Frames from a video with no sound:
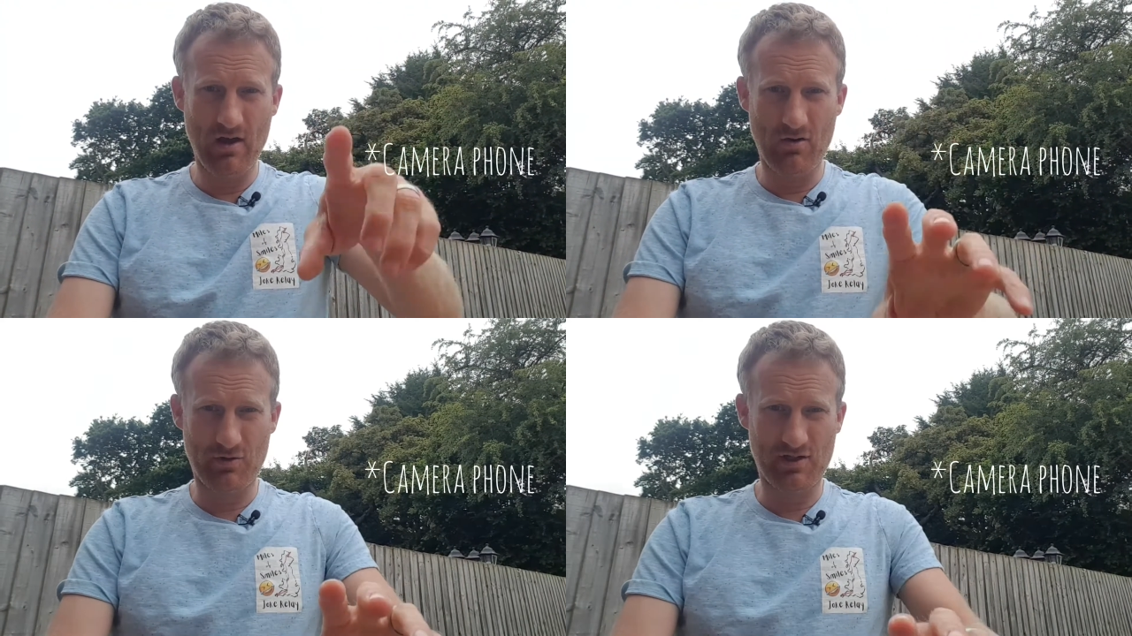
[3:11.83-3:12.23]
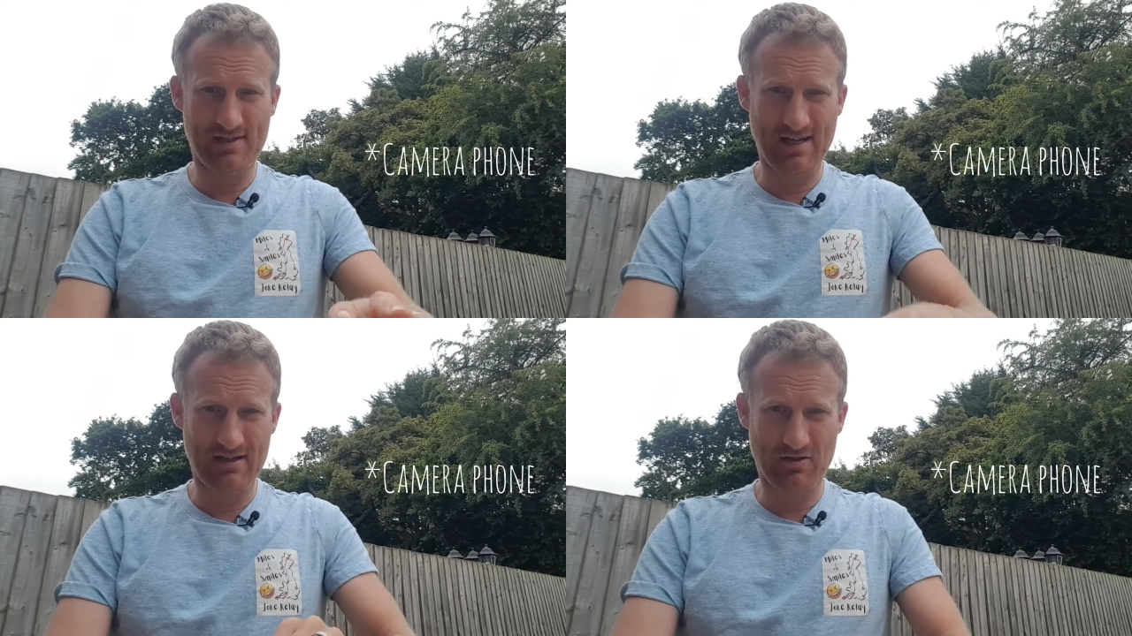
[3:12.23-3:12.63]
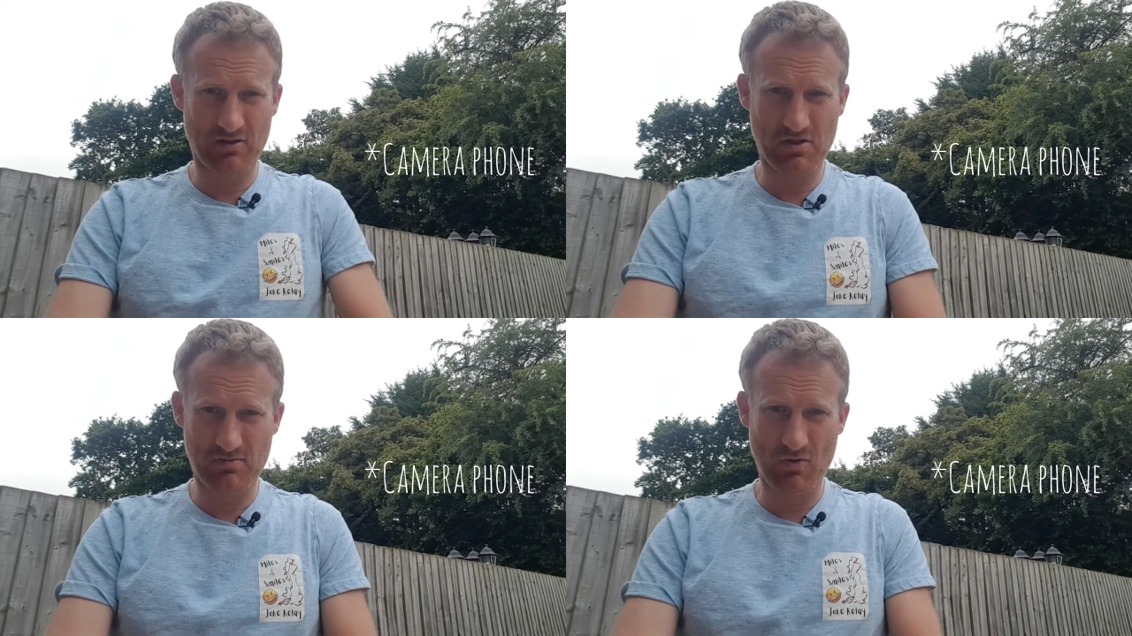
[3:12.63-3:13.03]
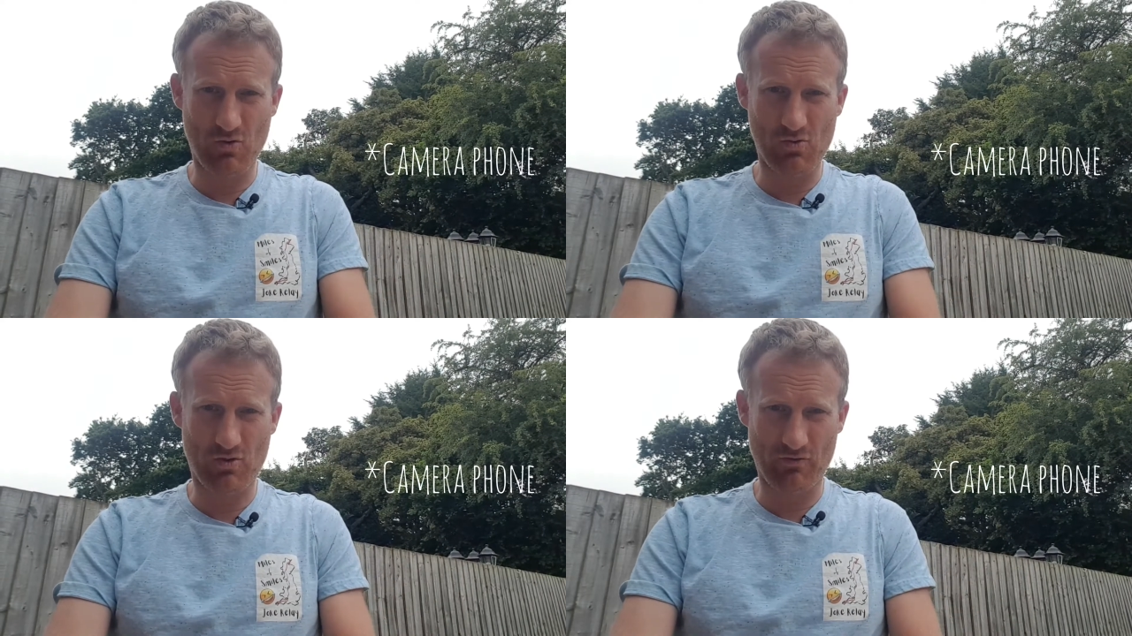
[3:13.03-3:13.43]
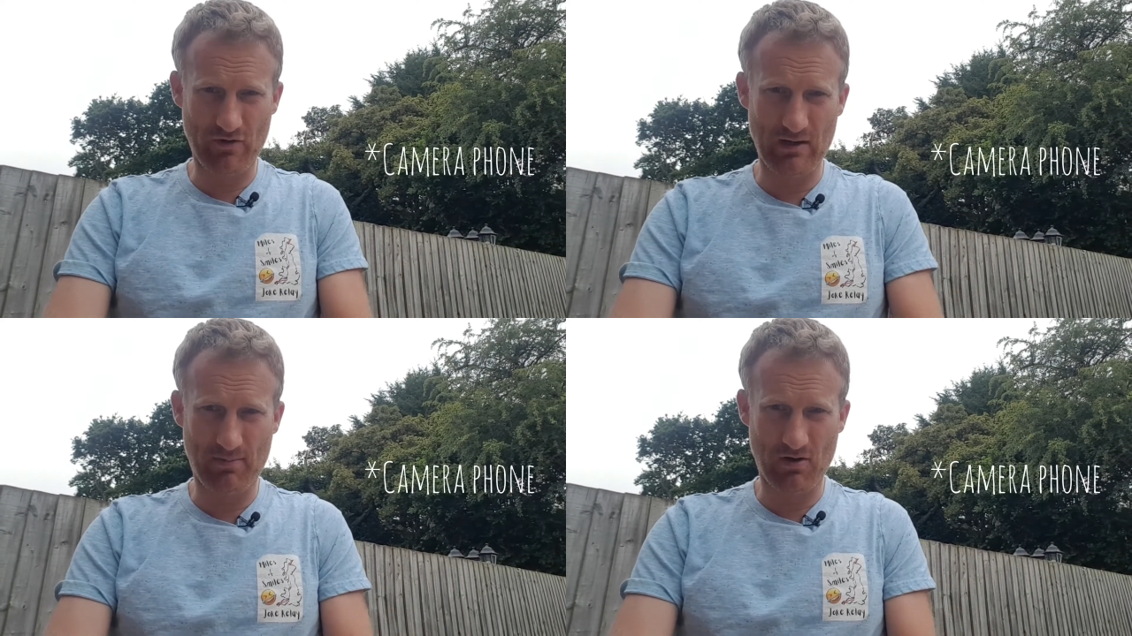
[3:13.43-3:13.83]
which is sat on a small
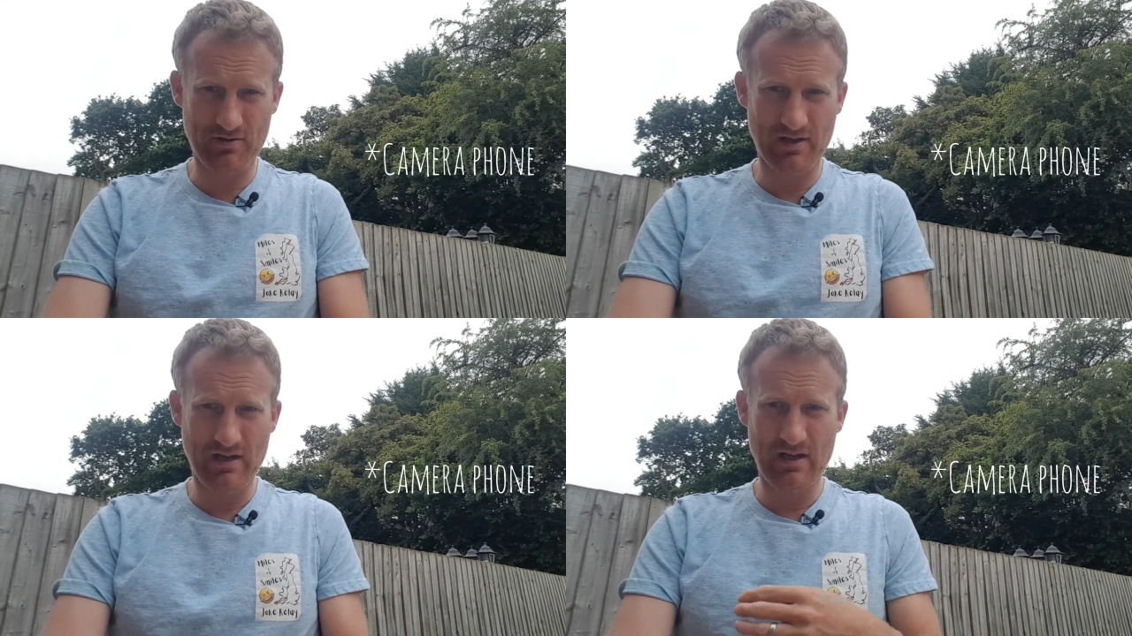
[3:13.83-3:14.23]
GorillaPod.